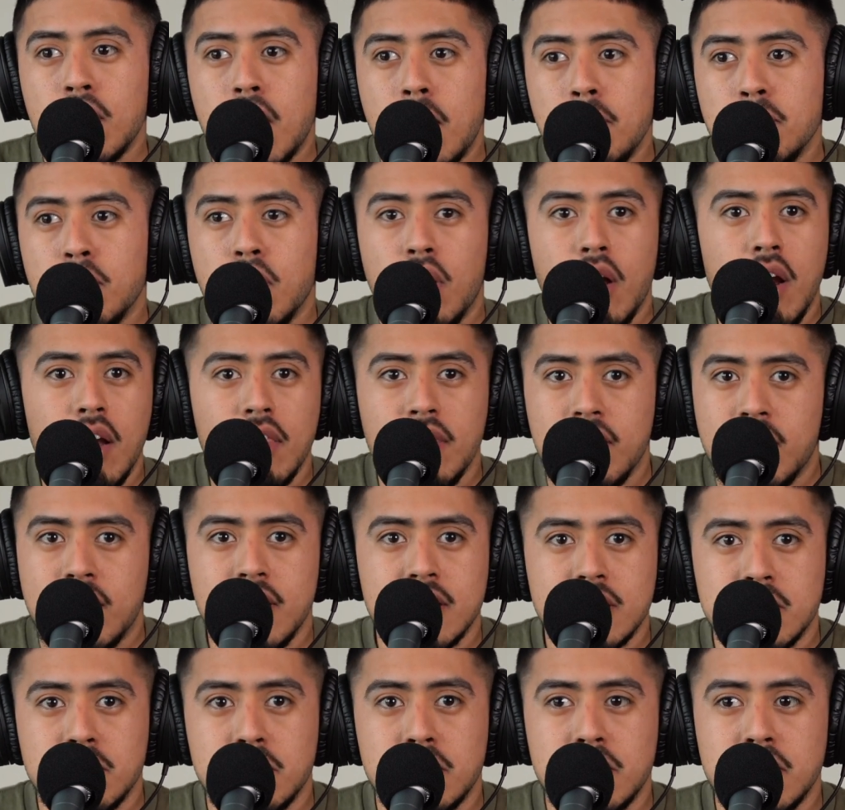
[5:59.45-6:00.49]
I'm calling the
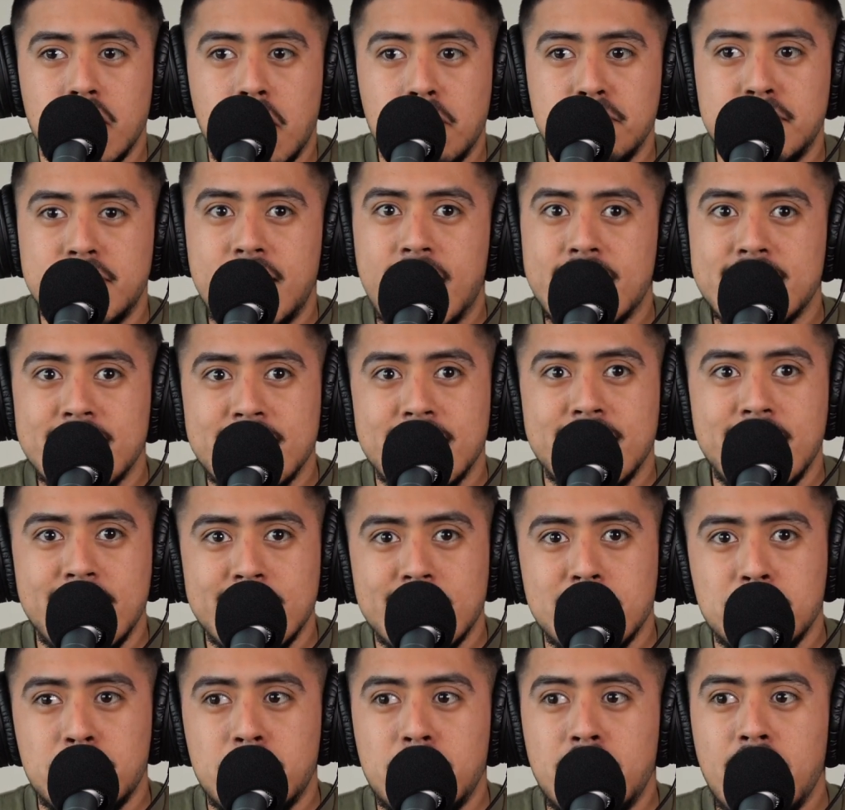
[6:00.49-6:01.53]
customer, I'm texting the
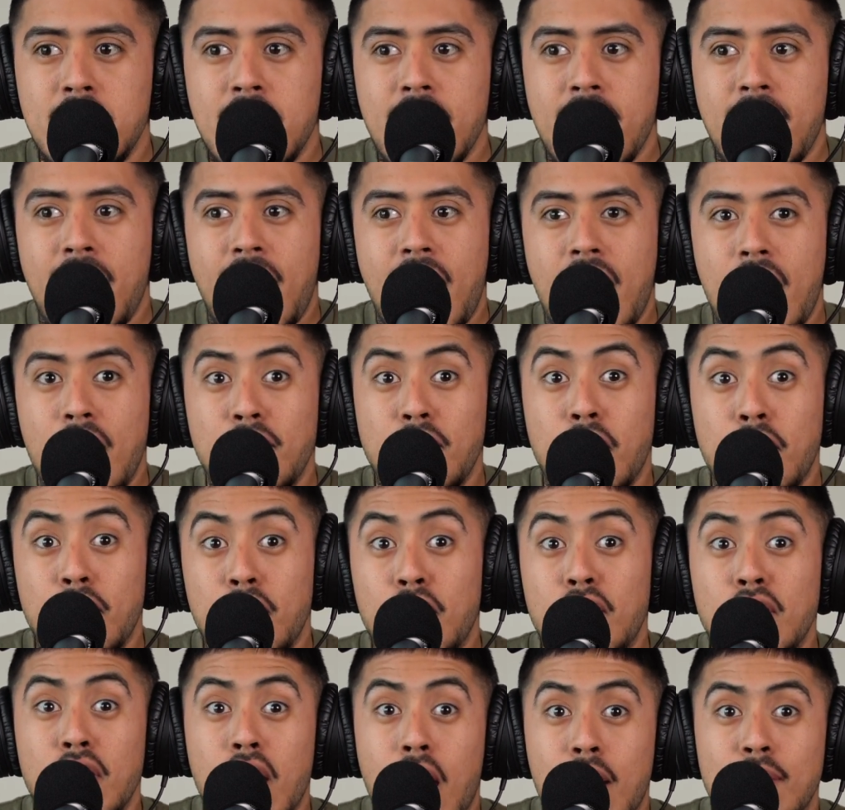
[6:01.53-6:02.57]
customer, and
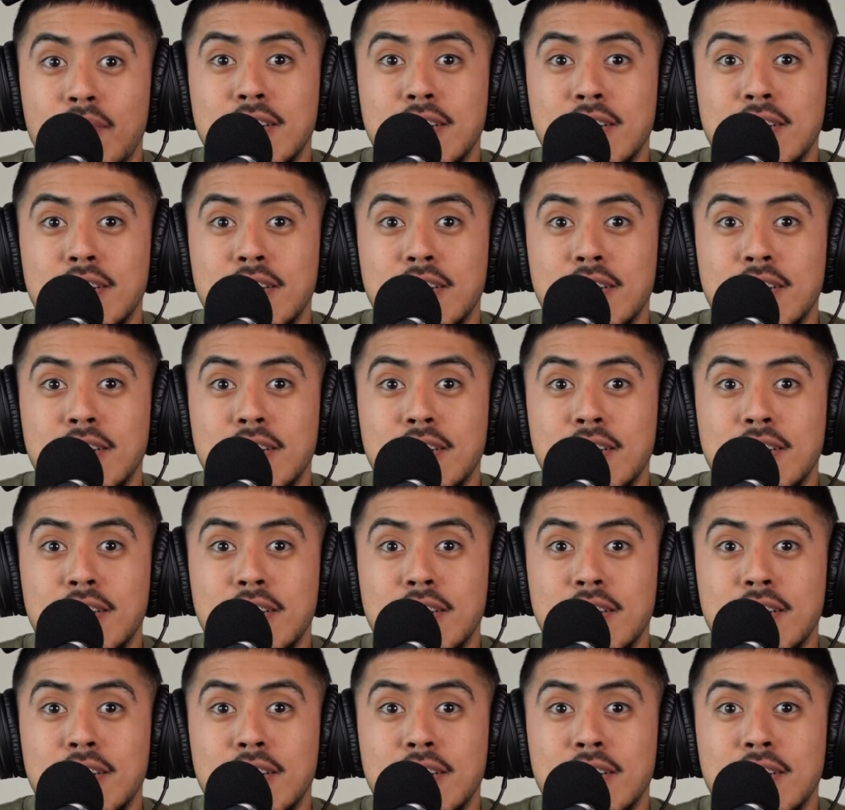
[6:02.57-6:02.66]
they're not